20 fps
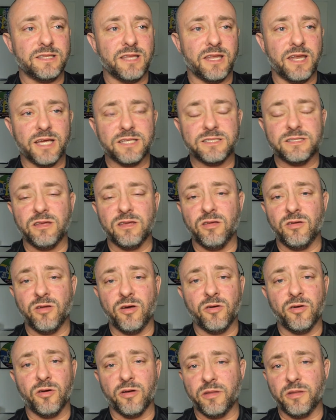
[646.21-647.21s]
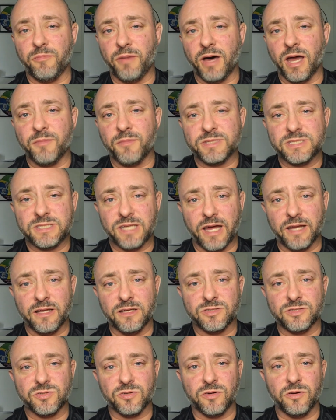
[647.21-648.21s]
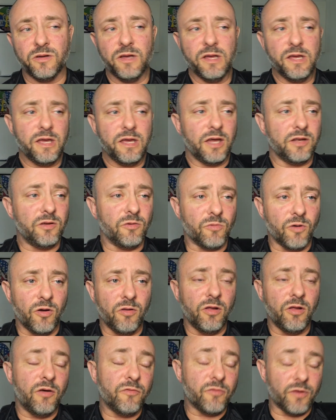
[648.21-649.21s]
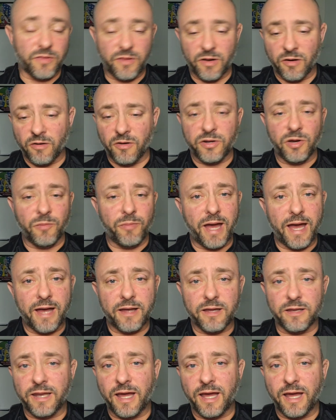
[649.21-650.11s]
And the next thing you know, you're on the bottom of side control and you roll over and they're on your back.